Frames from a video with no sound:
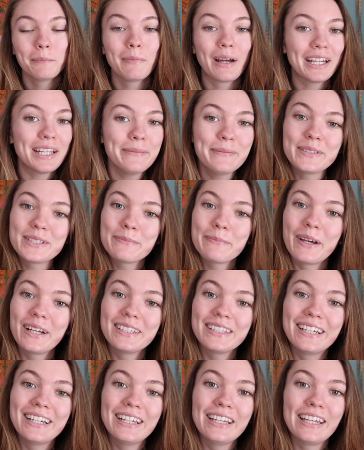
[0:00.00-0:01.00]
My name is
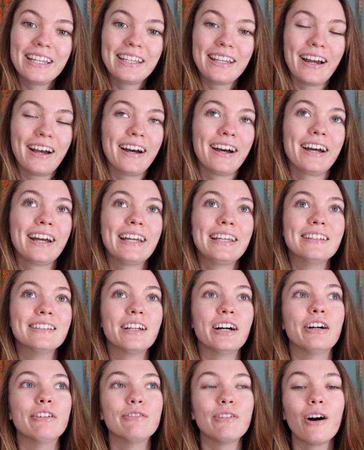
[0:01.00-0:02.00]
Bella and I
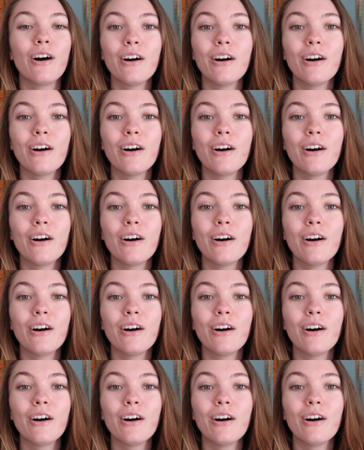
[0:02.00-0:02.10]
love